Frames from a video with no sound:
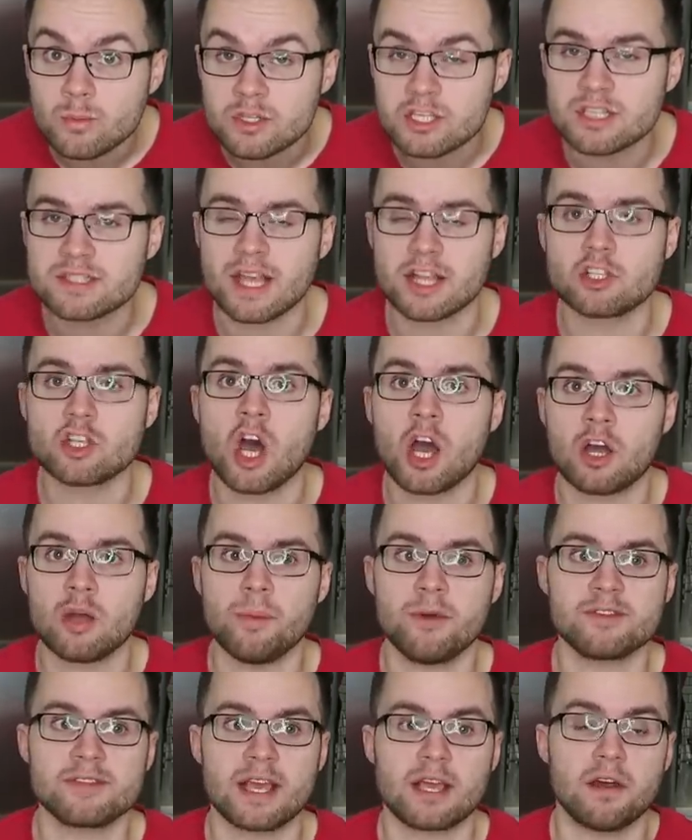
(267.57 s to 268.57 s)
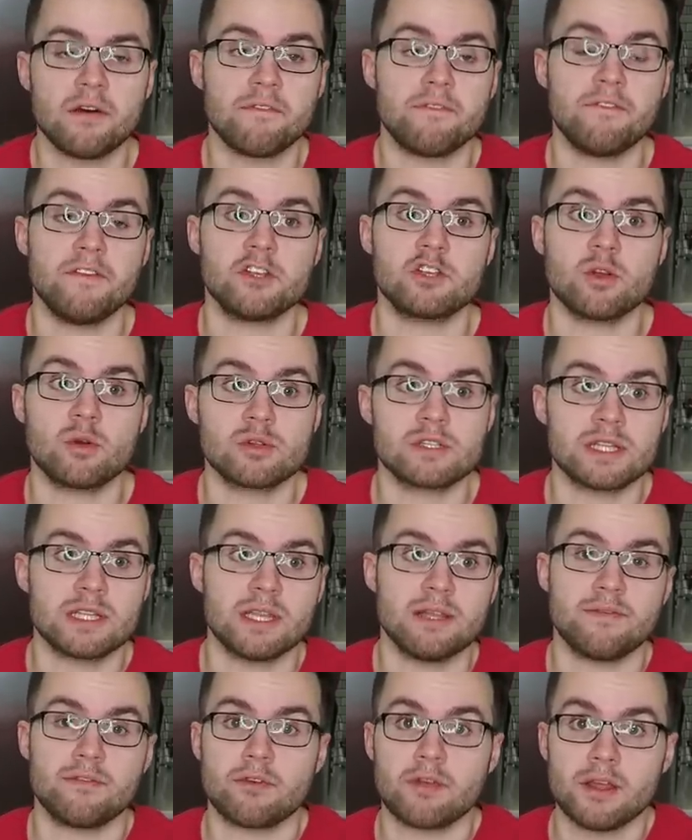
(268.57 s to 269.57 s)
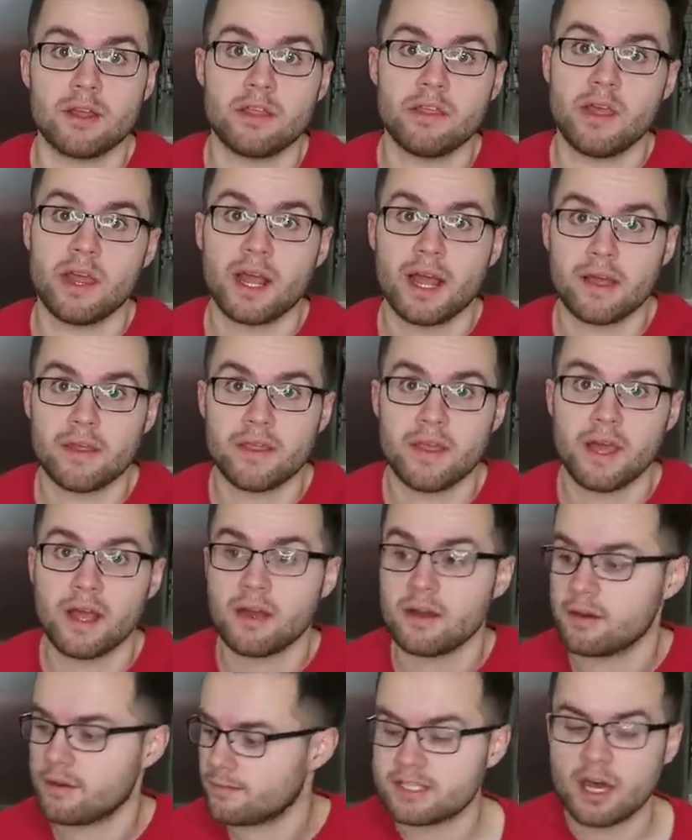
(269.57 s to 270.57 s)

which is like Taco Bell's like official delivery thing, I think.